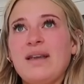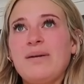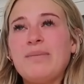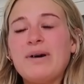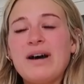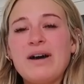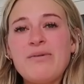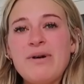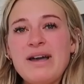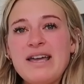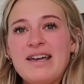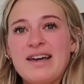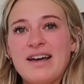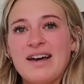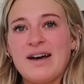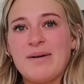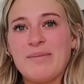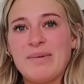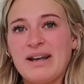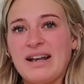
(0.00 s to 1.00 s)
But I wake
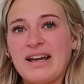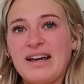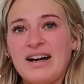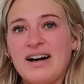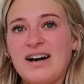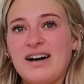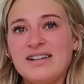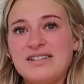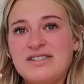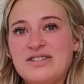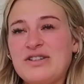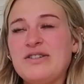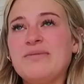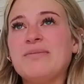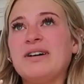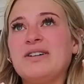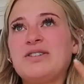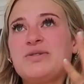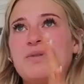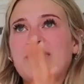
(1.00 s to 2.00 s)
up and I can't do
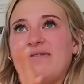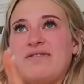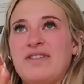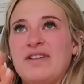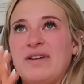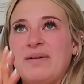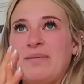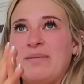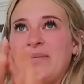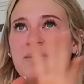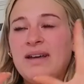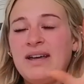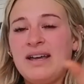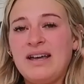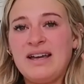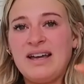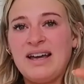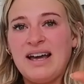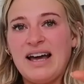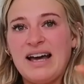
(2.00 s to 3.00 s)
much with
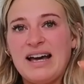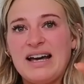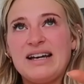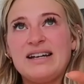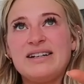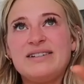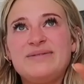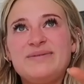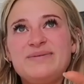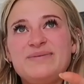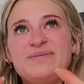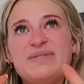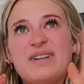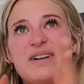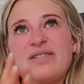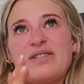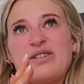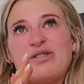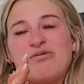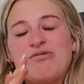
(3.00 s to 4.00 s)
them. Sore hands.
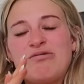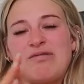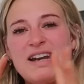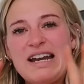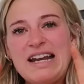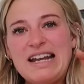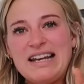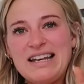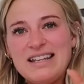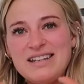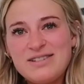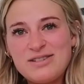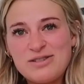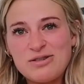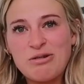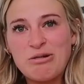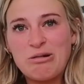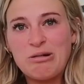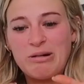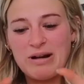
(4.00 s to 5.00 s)
I've got really
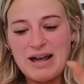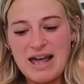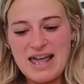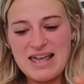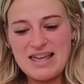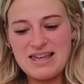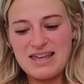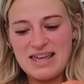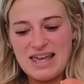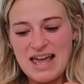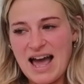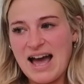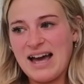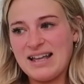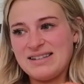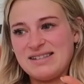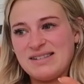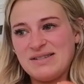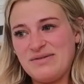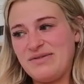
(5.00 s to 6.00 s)
sore, achy
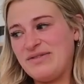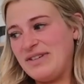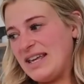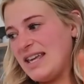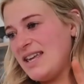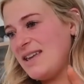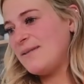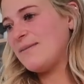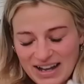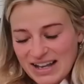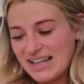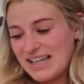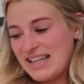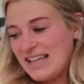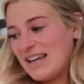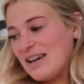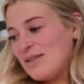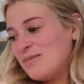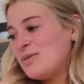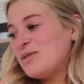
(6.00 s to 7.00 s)
hands and feet. I
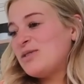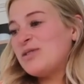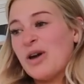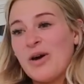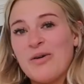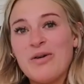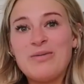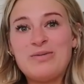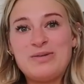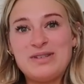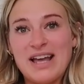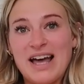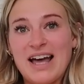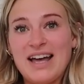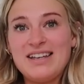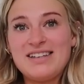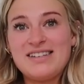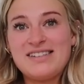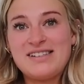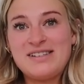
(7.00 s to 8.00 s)
am so
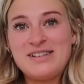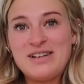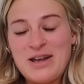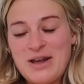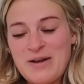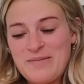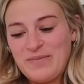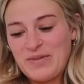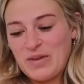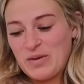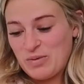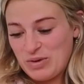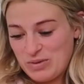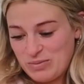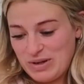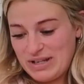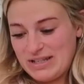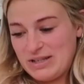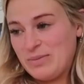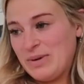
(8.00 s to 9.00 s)
obsessed with
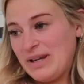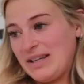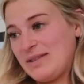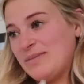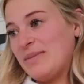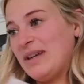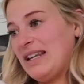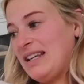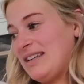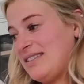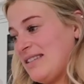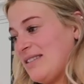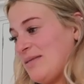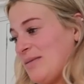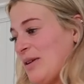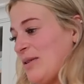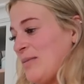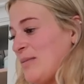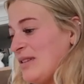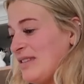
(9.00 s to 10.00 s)
Weetabix minis at the
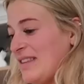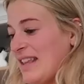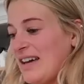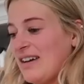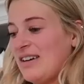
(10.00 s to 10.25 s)
moment. They